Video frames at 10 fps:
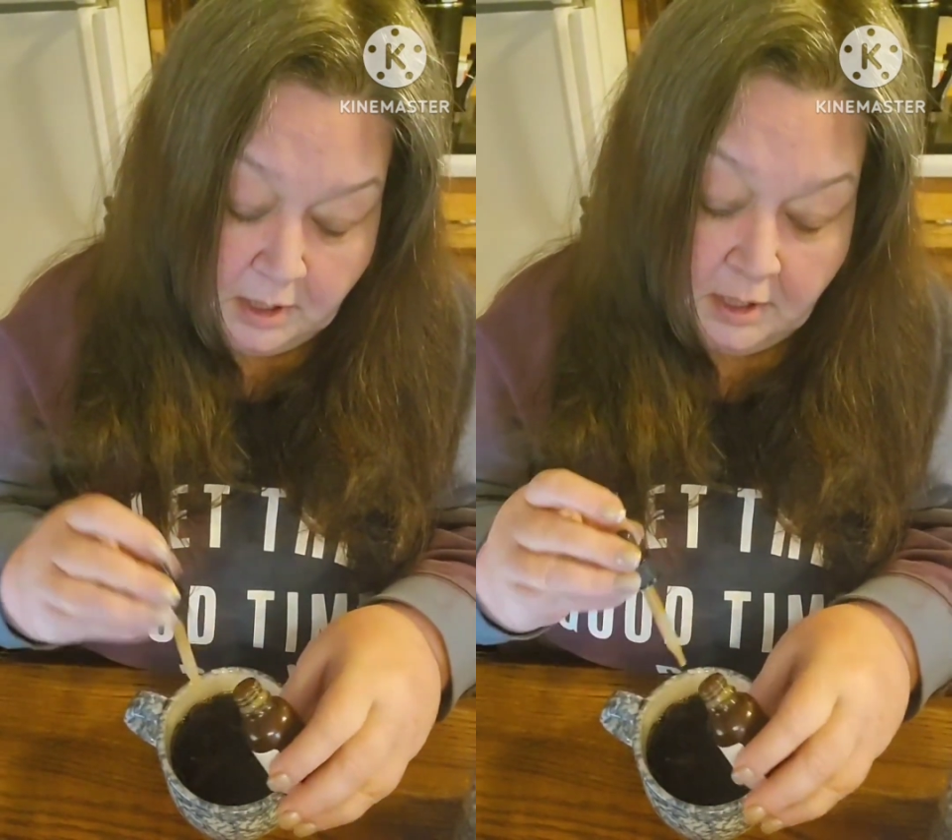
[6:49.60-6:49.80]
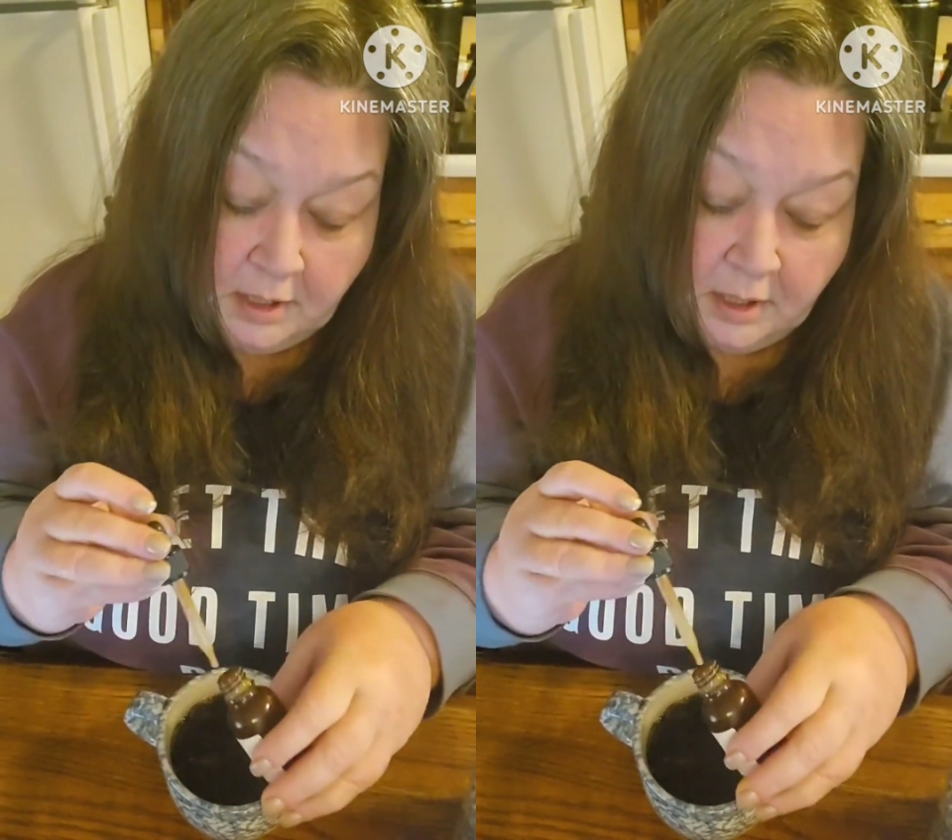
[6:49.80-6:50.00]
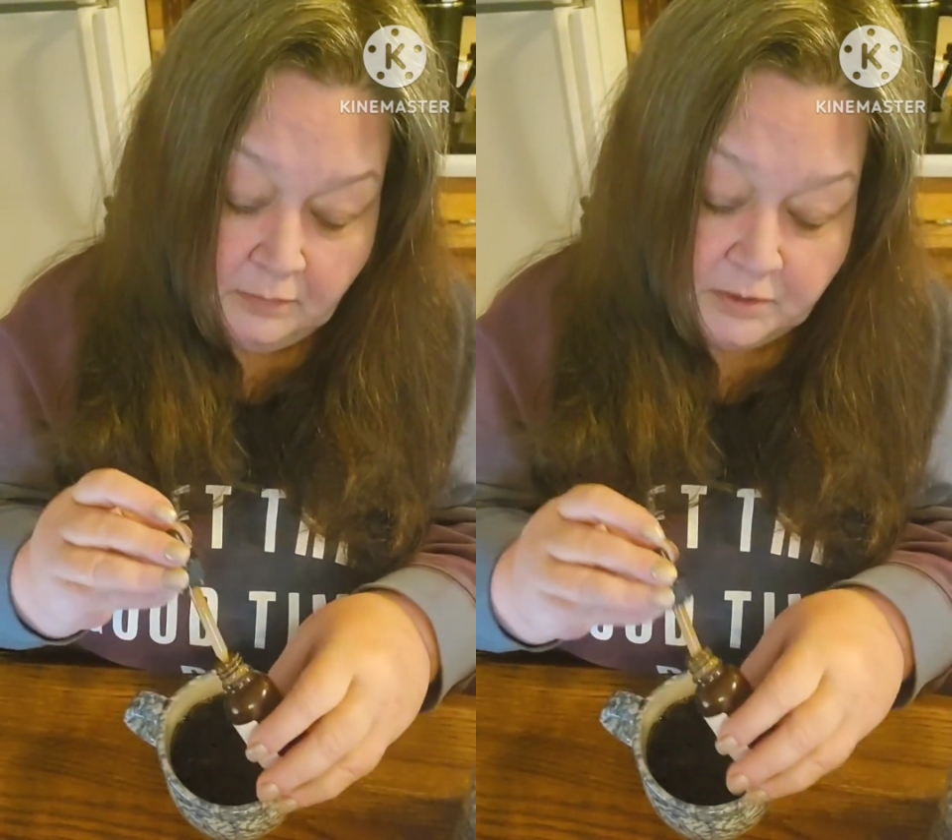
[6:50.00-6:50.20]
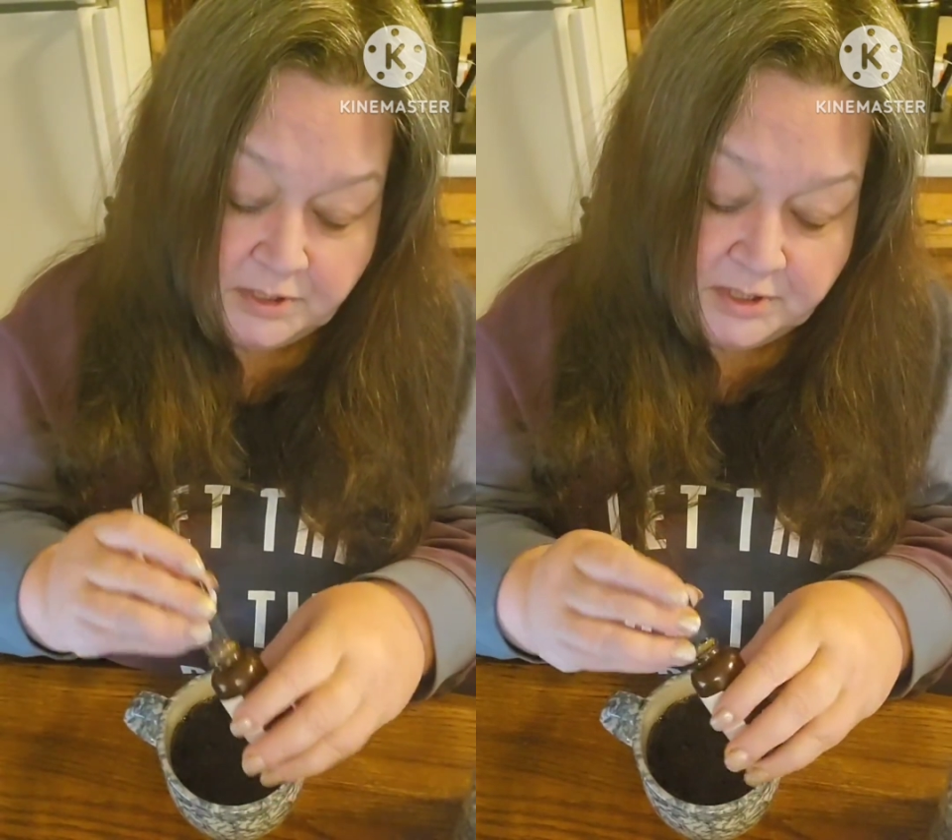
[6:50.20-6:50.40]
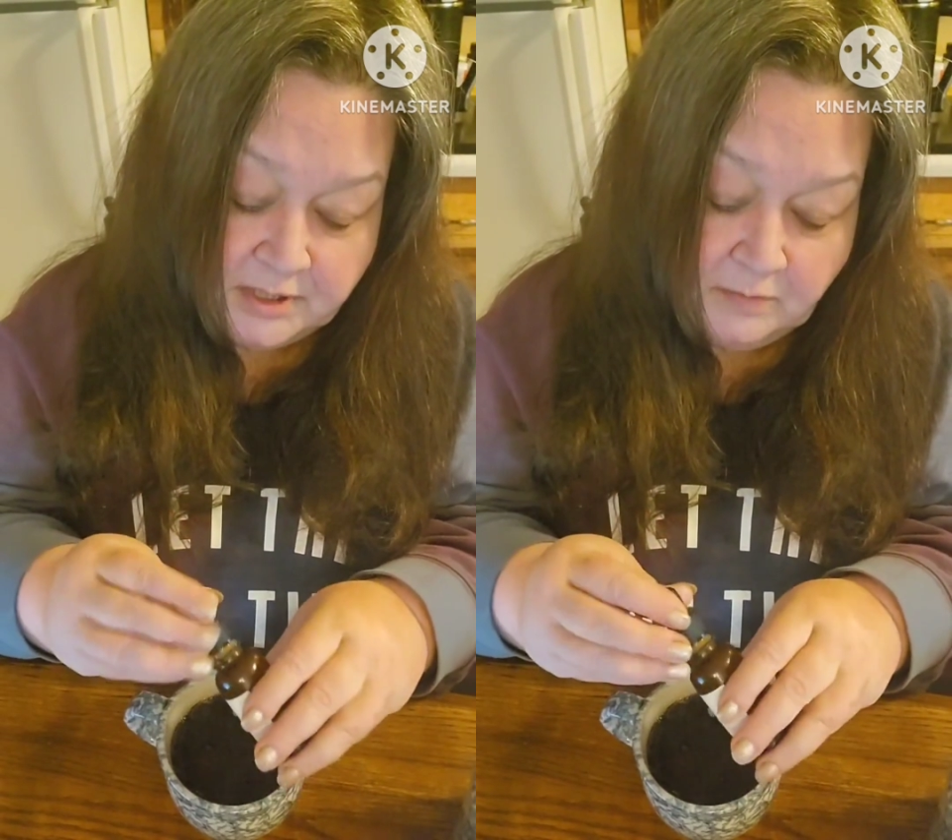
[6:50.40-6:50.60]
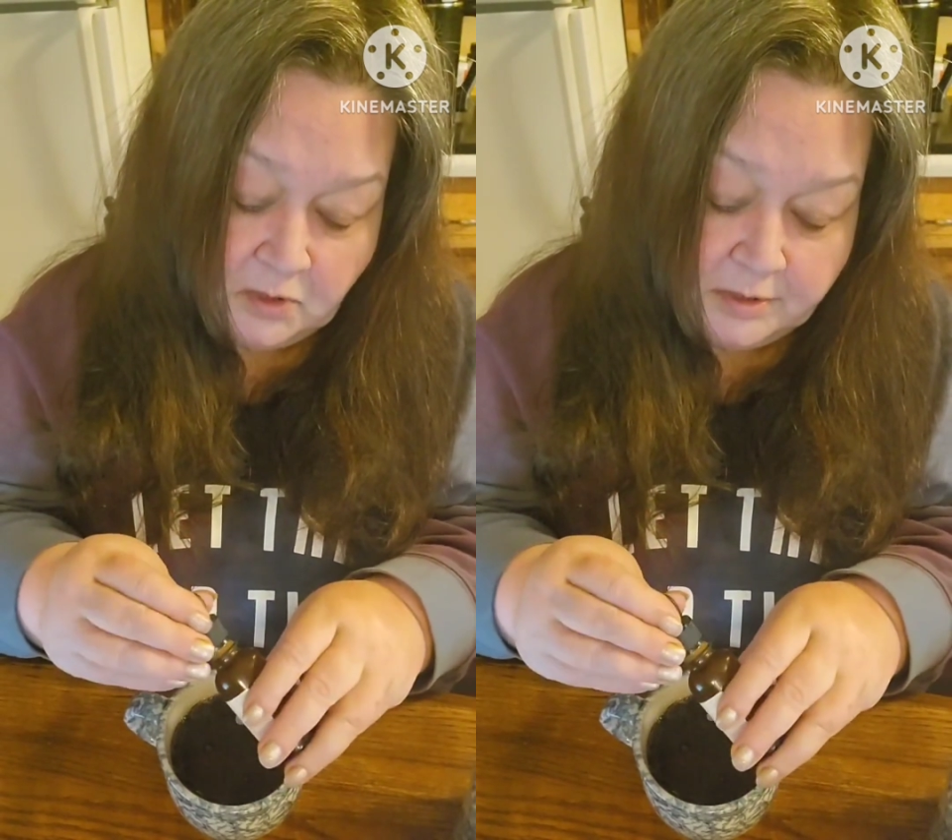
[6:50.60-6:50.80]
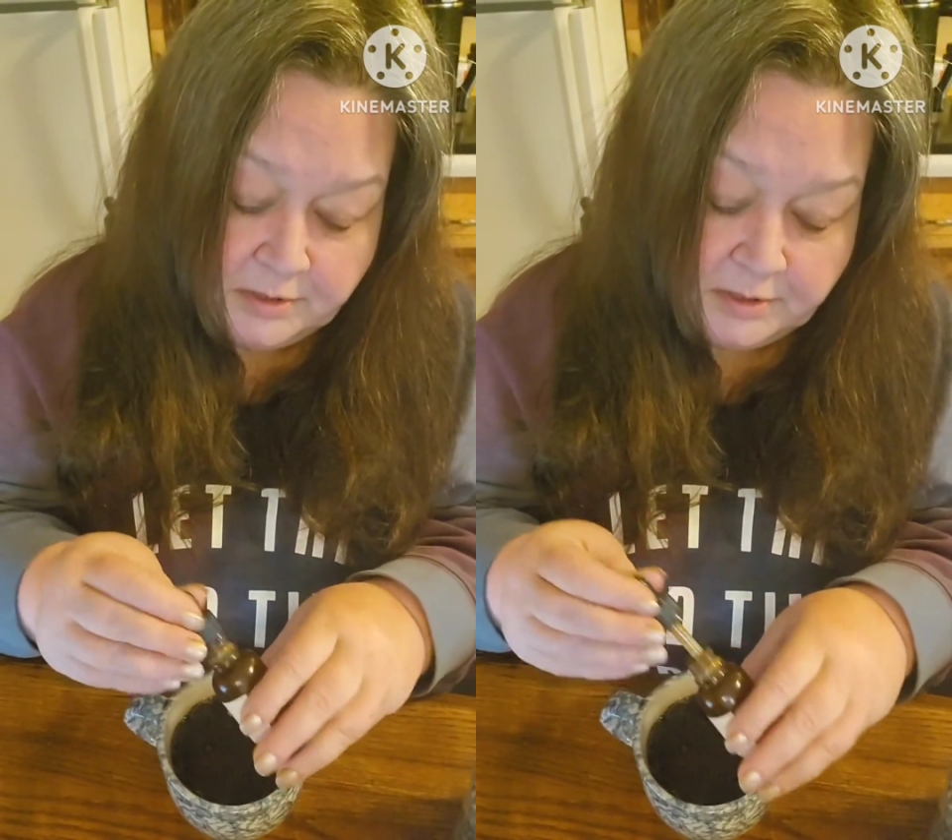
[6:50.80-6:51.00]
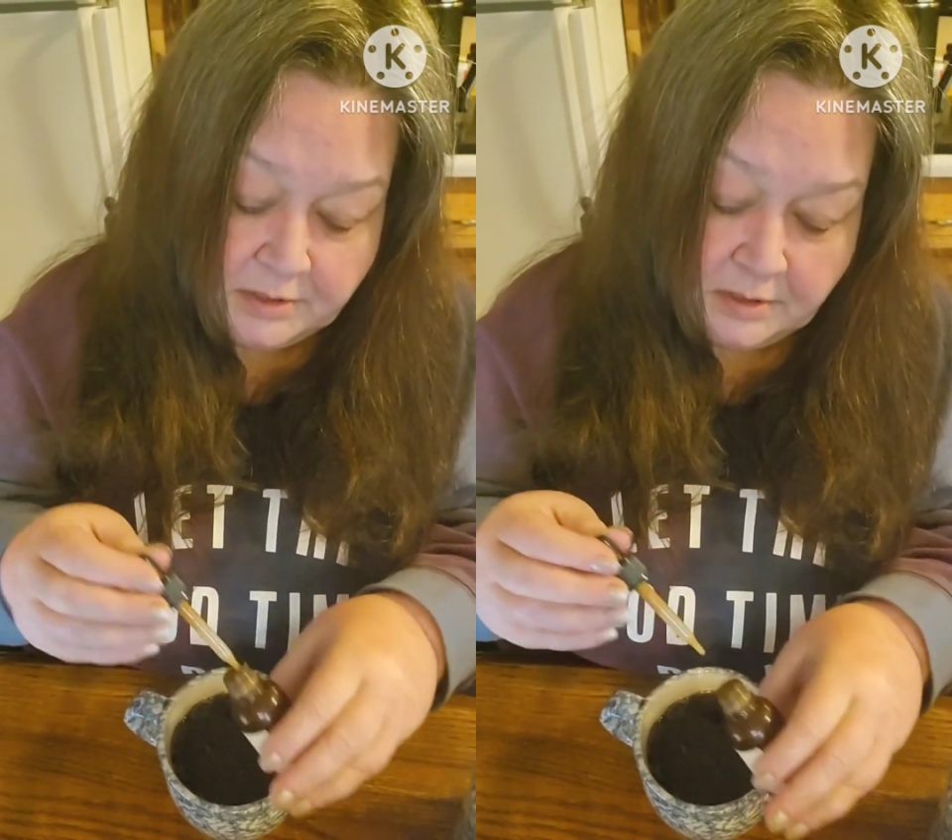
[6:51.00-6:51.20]
and Irish sea
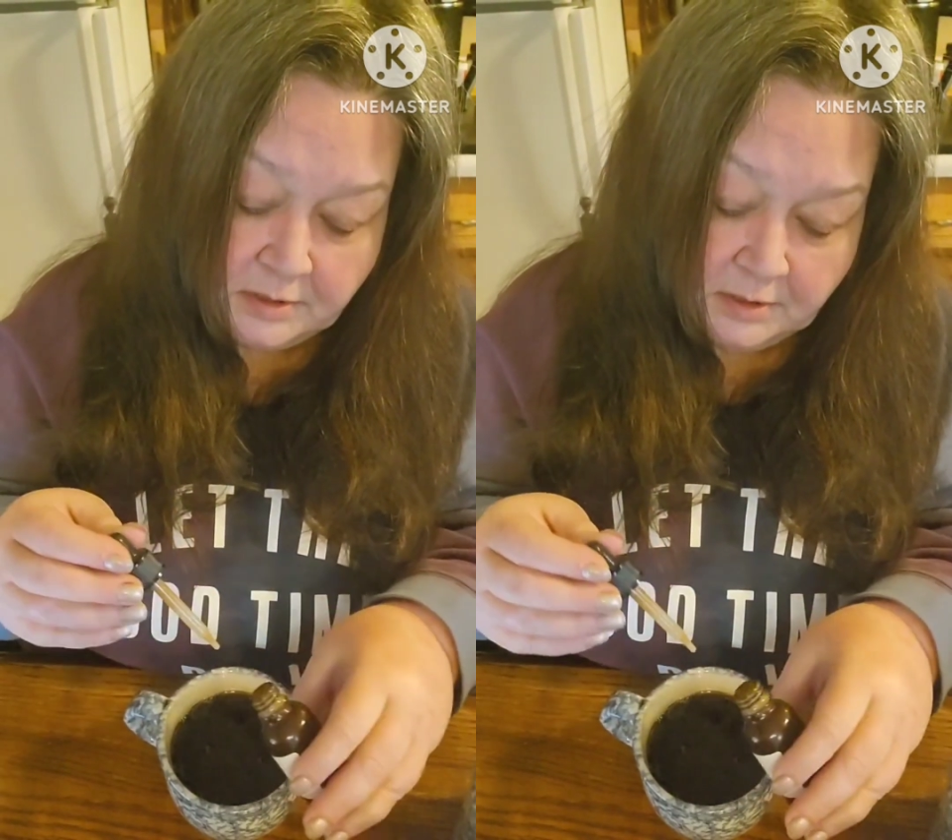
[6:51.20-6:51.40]
moss,